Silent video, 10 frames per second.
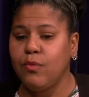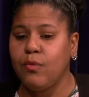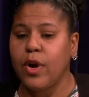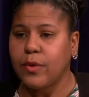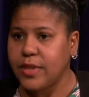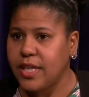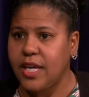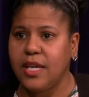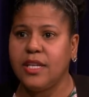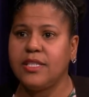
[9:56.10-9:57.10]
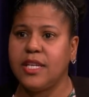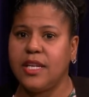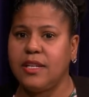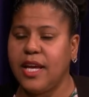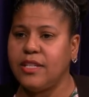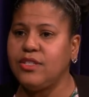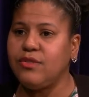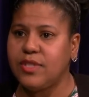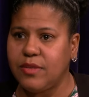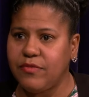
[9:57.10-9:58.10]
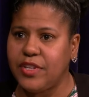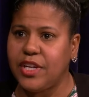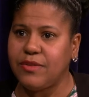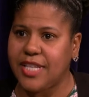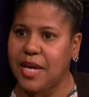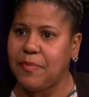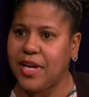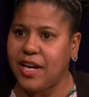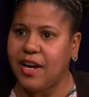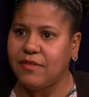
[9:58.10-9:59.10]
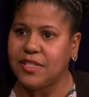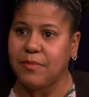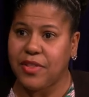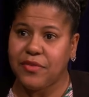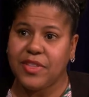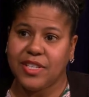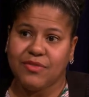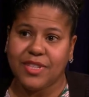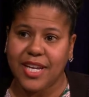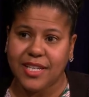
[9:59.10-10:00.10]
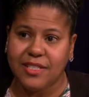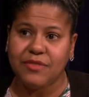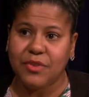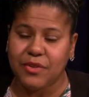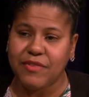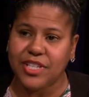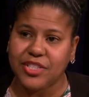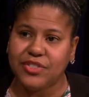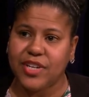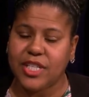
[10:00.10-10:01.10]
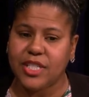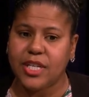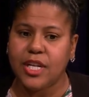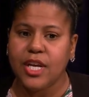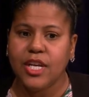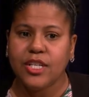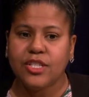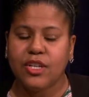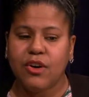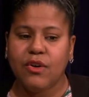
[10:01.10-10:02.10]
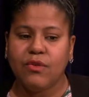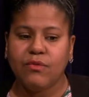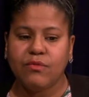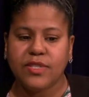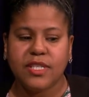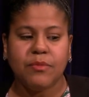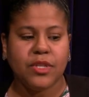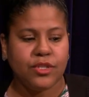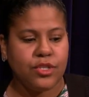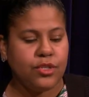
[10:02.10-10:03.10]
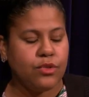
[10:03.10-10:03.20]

work with the kids and, and do some videotaping of some other things related to voter registration. So similar to